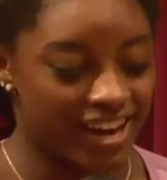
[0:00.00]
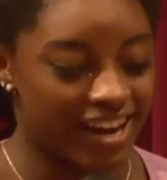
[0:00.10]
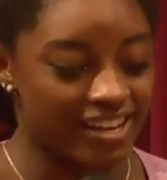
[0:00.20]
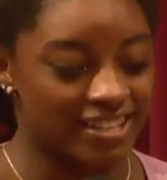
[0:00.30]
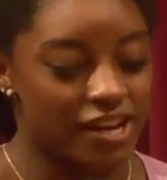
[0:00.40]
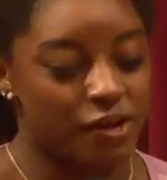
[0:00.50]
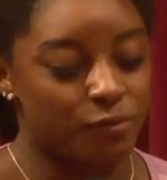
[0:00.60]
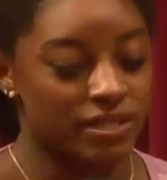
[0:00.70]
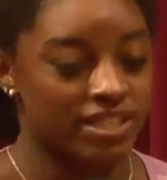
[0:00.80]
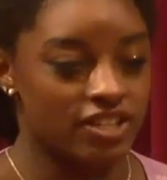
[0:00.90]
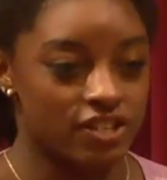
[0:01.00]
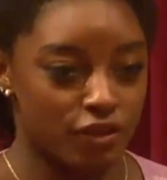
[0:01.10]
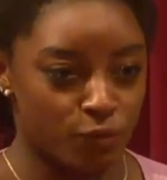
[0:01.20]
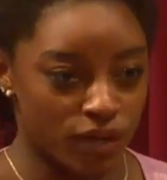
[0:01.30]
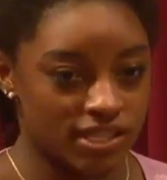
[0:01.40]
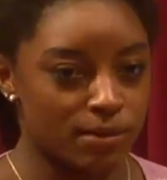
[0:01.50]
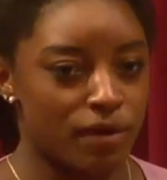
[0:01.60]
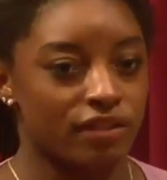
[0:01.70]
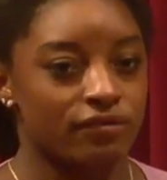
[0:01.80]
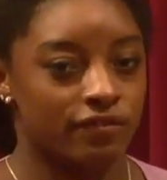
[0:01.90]
And we see each other once a
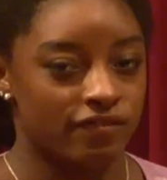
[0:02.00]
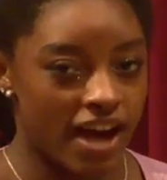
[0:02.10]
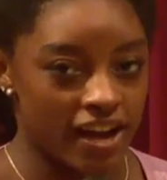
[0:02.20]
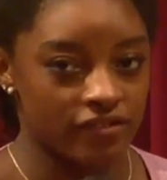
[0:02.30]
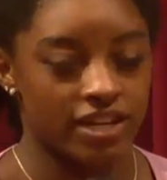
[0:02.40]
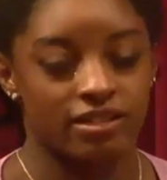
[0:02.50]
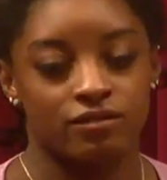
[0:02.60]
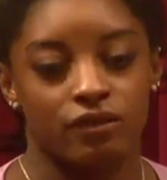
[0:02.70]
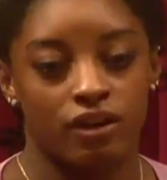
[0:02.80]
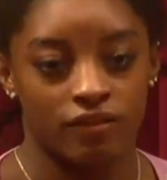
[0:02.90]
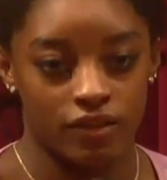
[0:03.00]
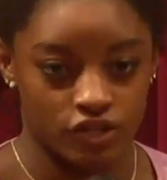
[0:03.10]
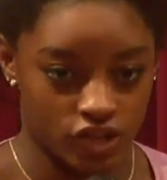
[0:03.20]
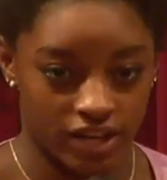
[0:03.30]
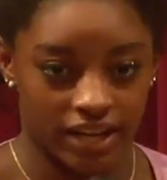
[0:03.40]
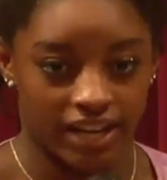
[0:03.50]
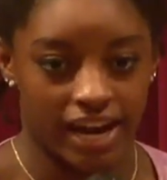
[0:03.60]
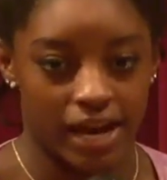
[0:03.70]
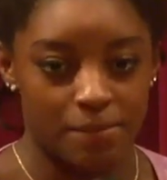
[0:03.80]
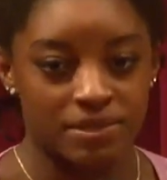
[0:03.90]
month for five days for all of our training
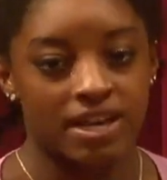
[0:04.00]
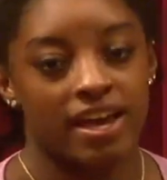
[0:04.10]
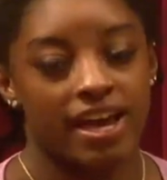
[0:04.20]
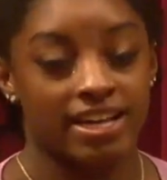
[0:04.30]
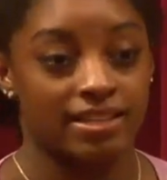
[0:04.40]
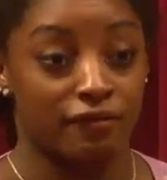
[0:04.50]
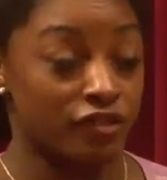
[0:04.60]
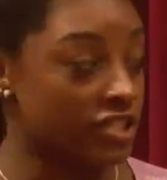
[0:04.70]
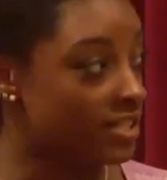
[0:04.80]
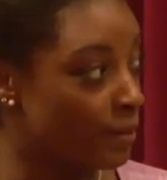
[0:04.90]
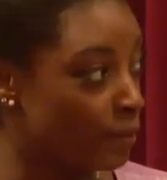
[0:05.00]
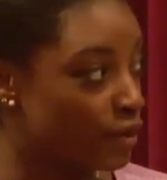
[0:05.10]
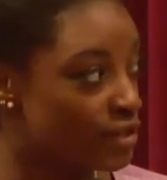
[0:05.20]
camps, except for December.